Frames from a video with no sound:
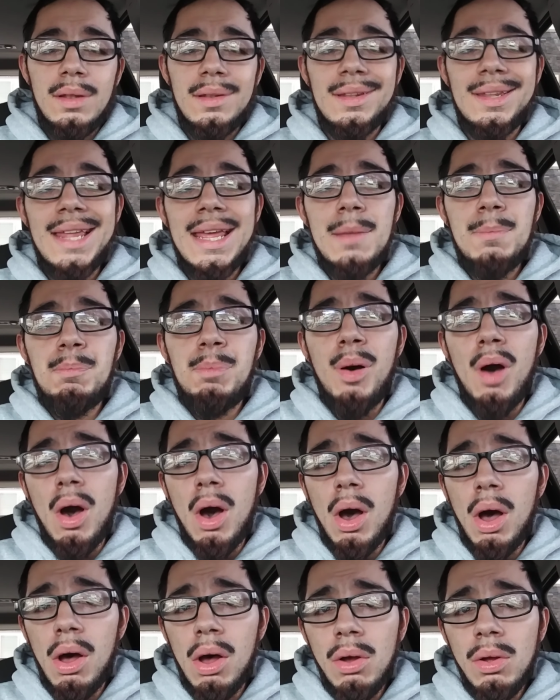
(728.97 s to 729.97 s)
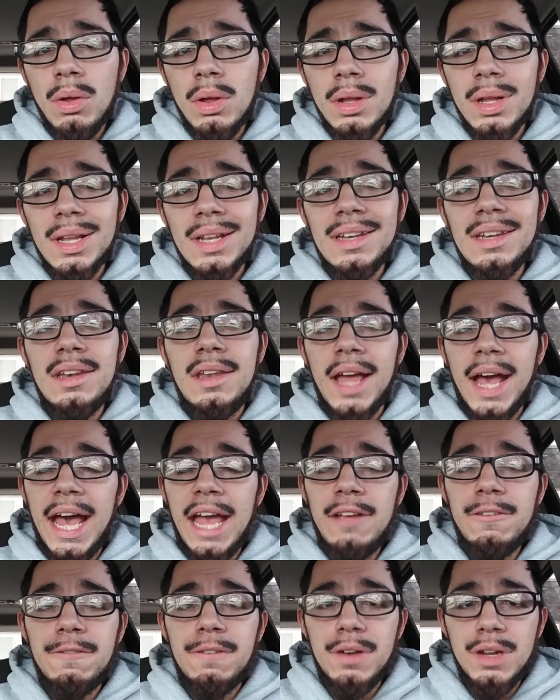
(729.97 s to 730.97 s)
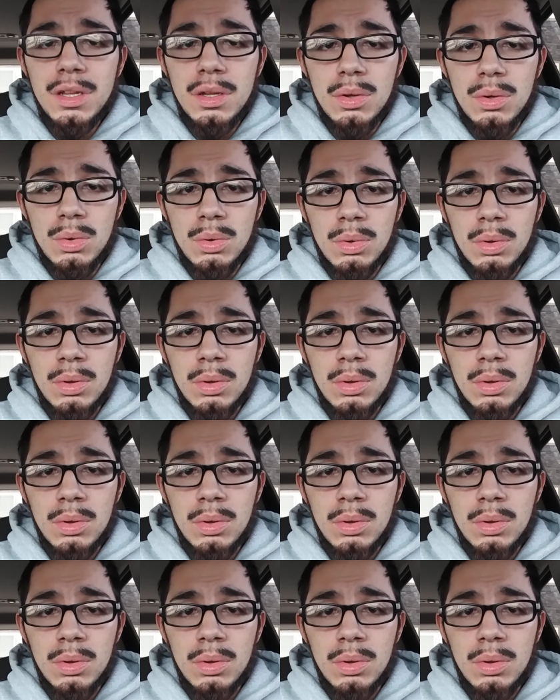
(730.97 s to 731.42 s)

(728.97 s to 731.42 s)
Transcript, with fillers: Did Paul die for you?